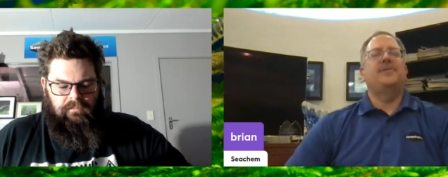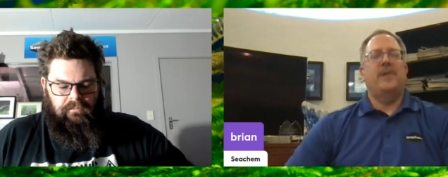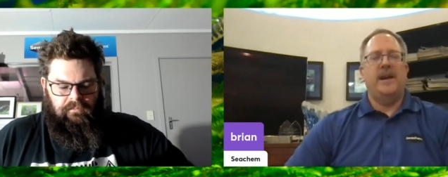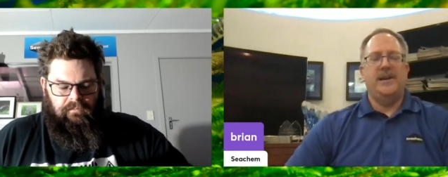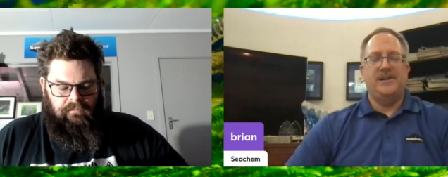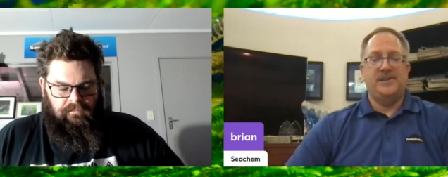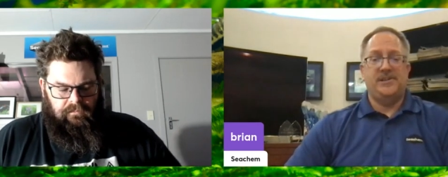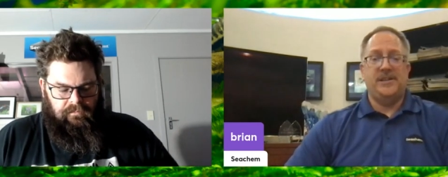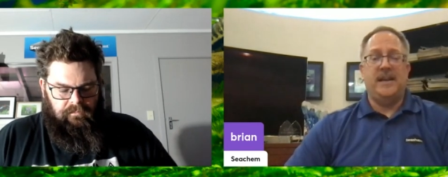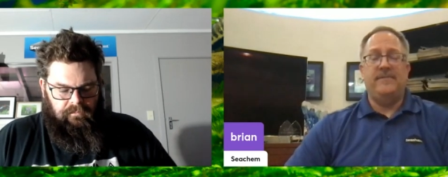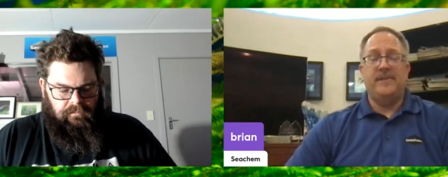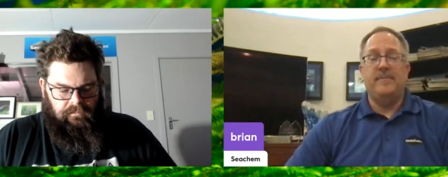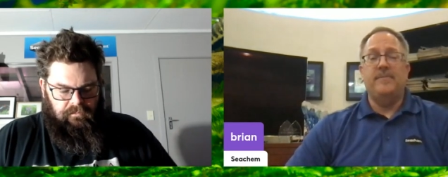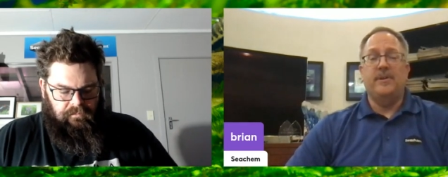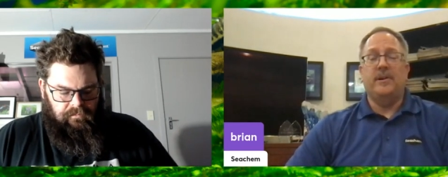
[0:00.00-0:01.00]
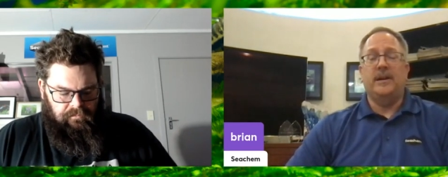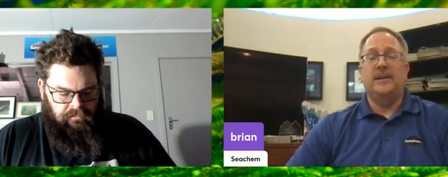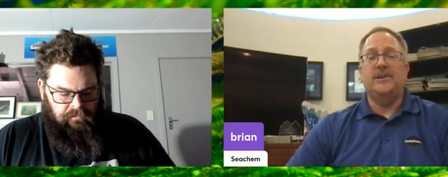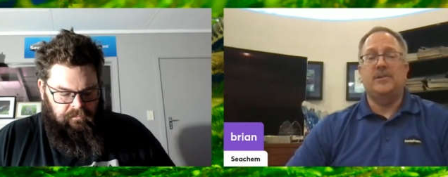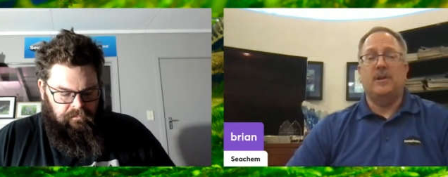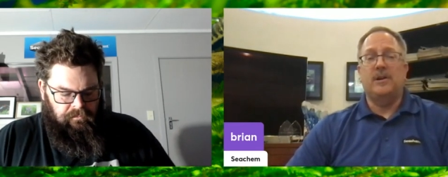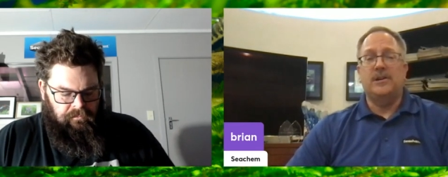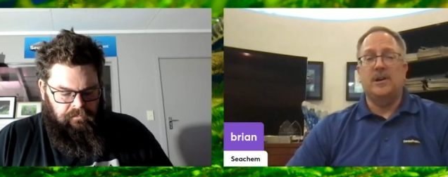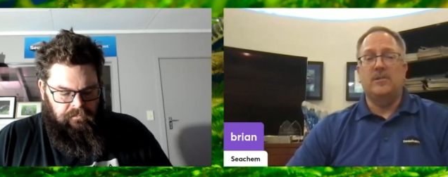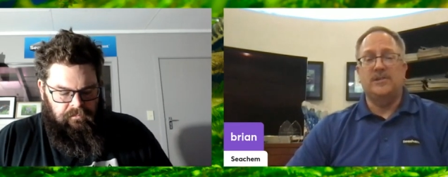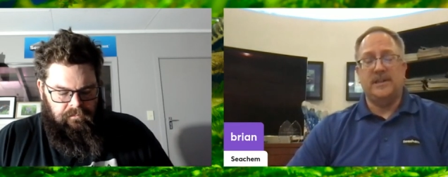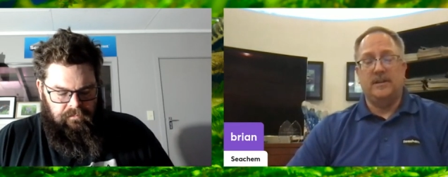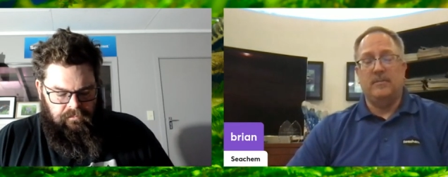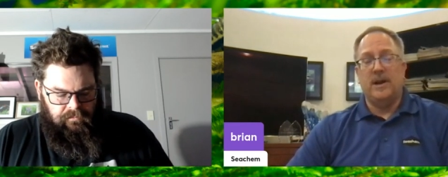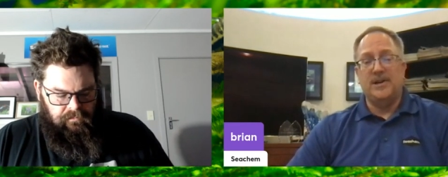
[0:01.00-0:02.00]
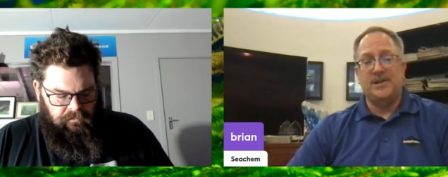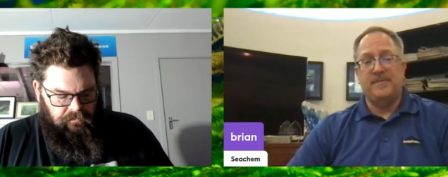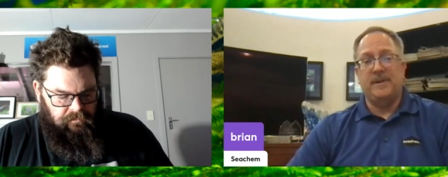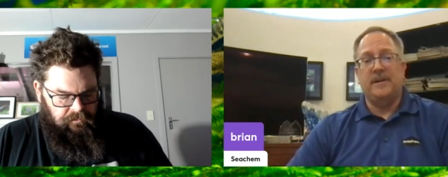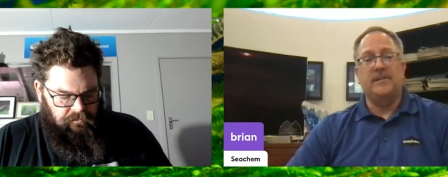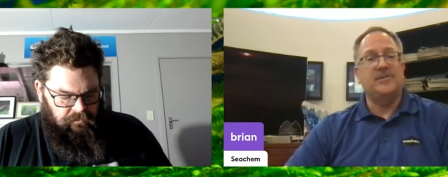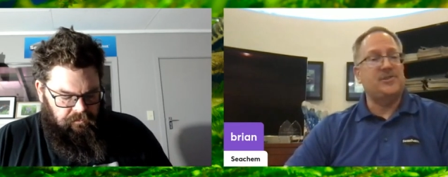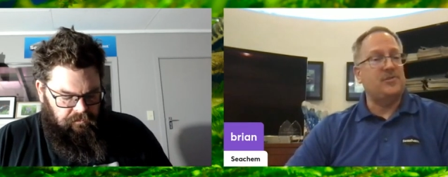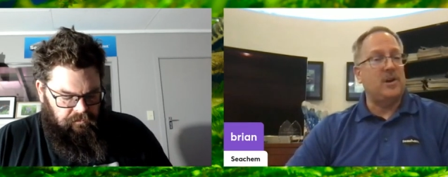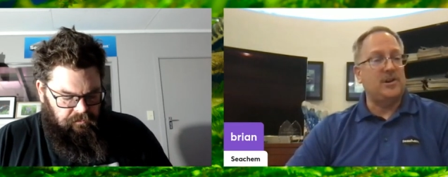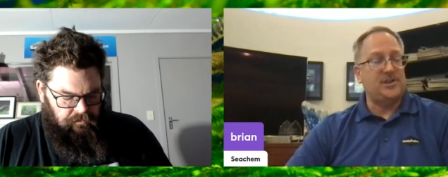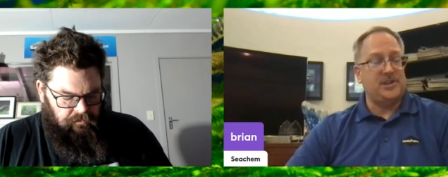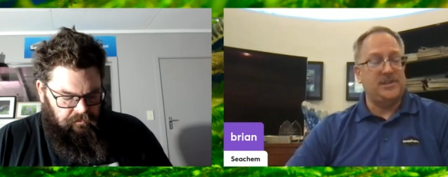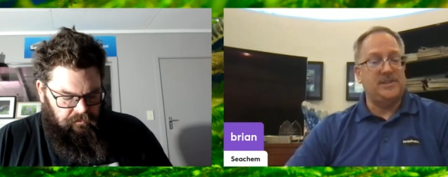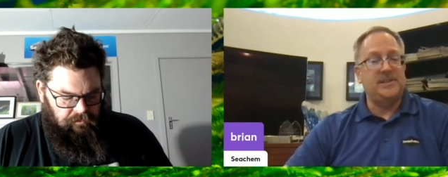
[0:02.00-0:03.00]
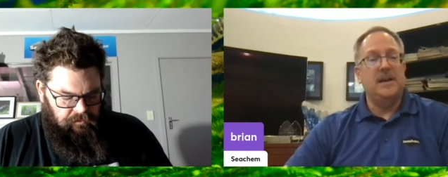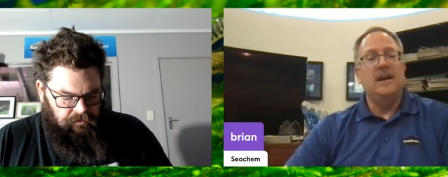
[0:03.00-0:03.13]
Speaker 1: range of safety built into our dosing regimen instructions.